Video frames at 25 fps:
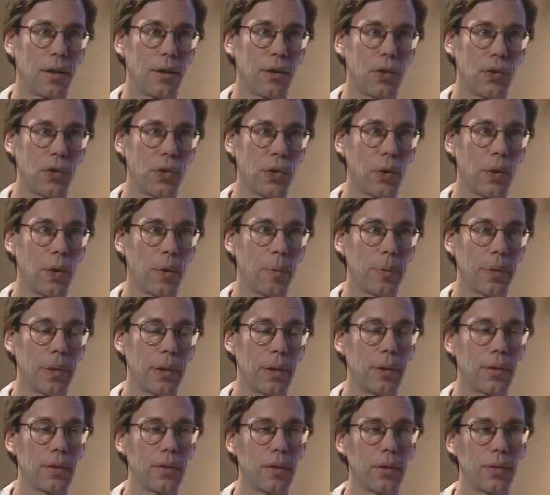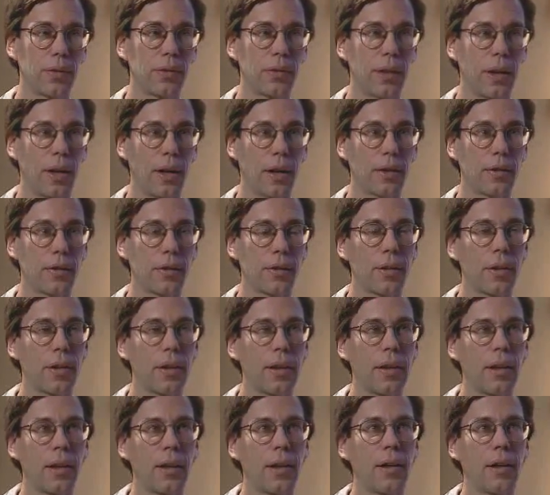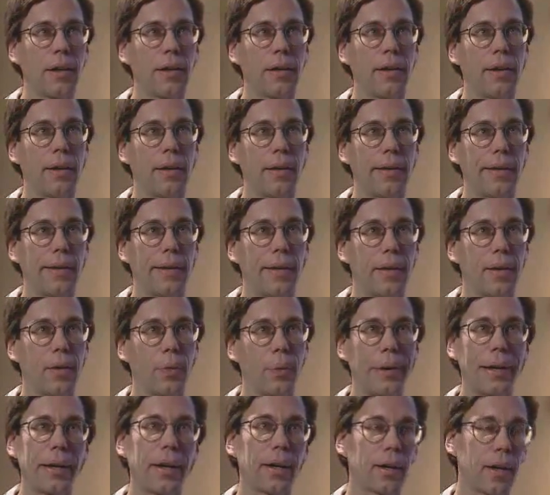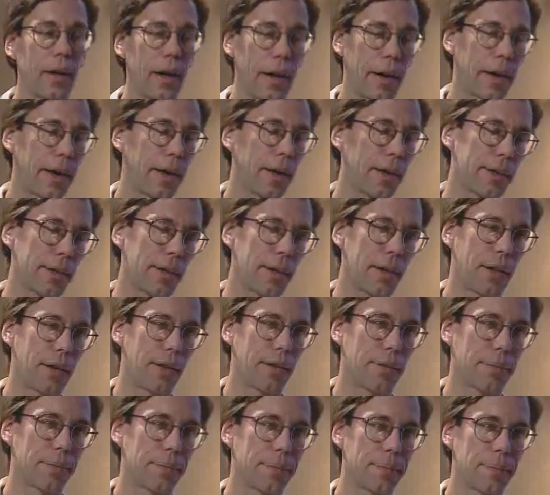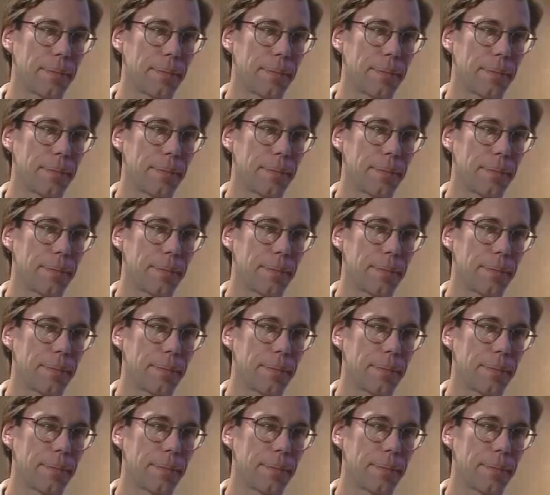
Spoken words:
to show them the disc test. We got caught out there,